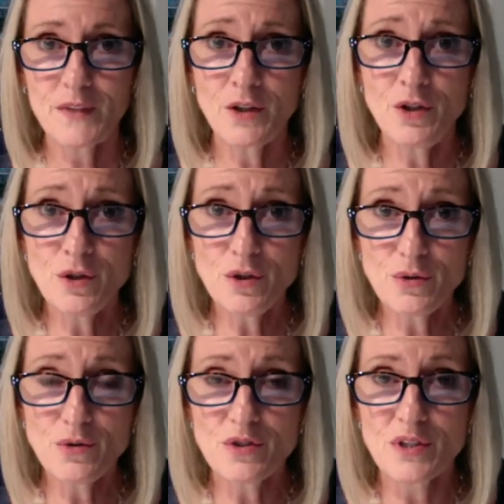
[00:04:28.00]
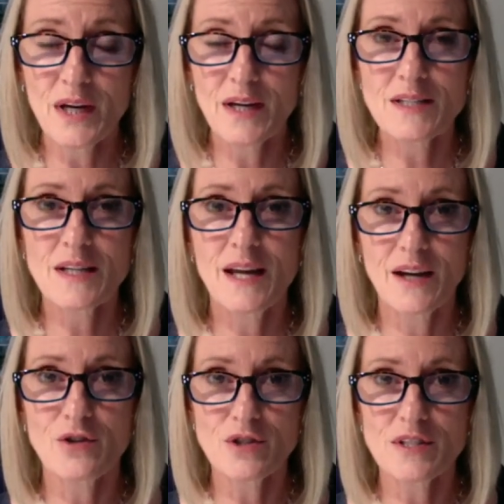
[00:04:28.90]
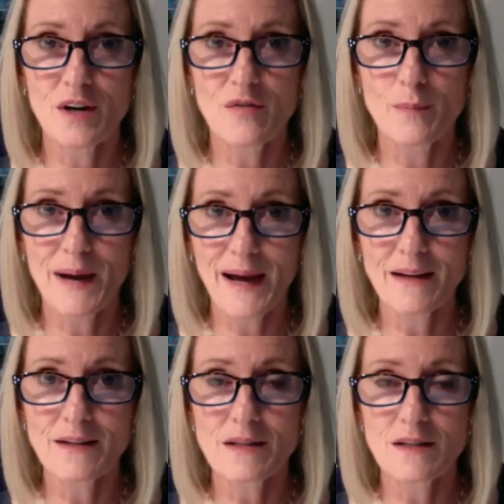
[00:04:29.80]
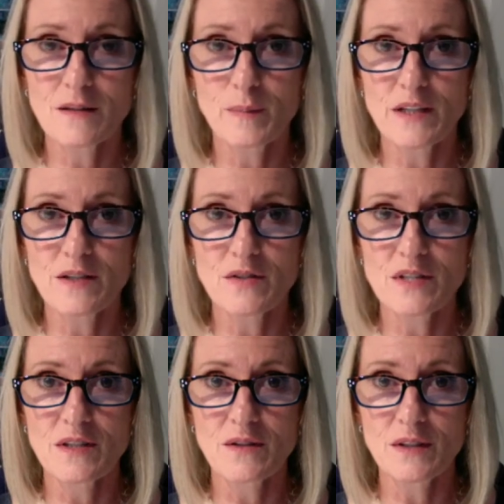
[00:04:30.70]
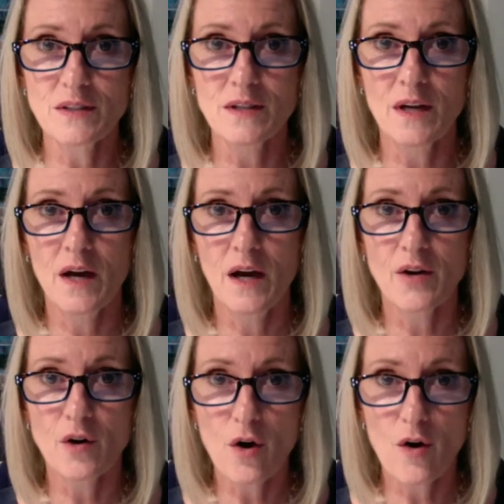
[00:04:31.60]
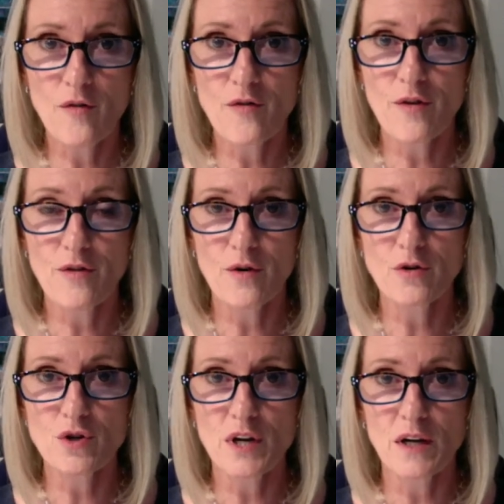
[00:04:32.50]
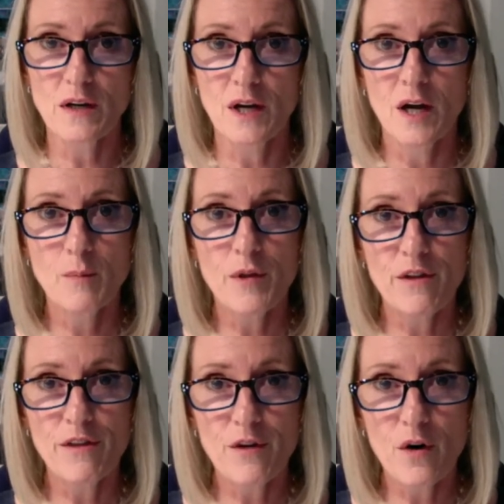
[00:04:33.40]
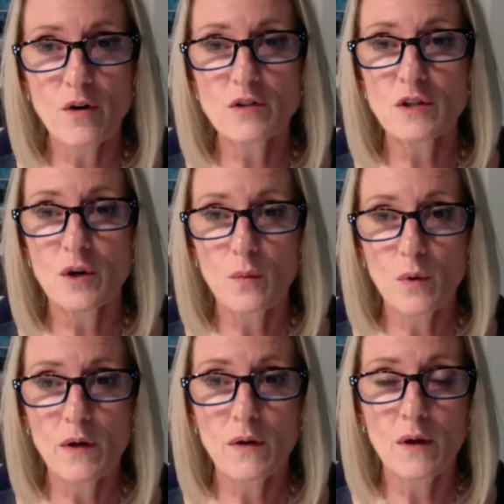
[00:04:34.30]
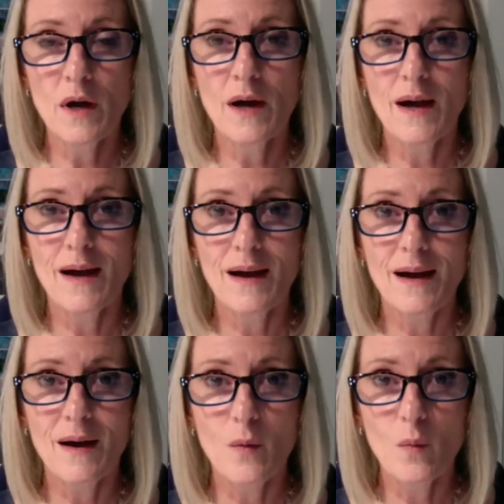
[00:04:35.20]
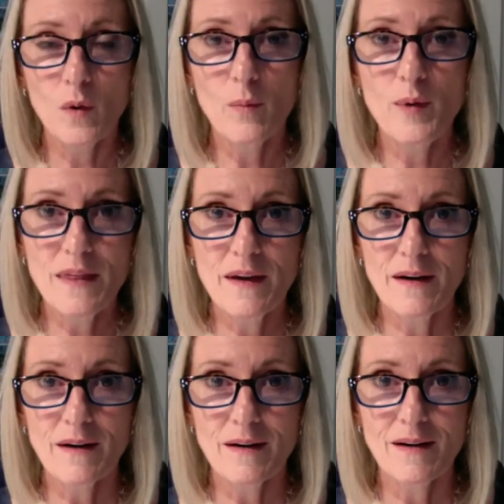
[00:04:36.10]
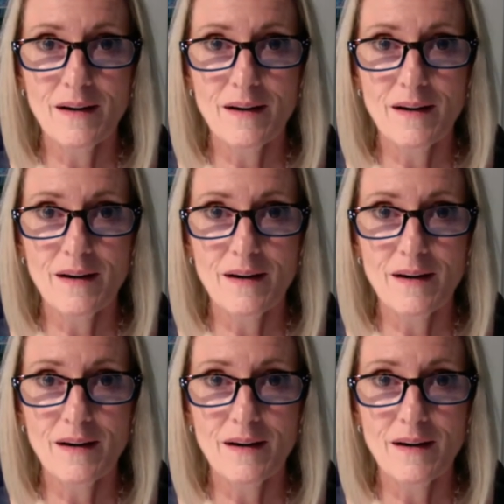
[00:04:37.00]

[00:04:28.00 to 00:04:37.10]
use to get yourself back into this place of stillness and off the thought train. But the thoughts will be there.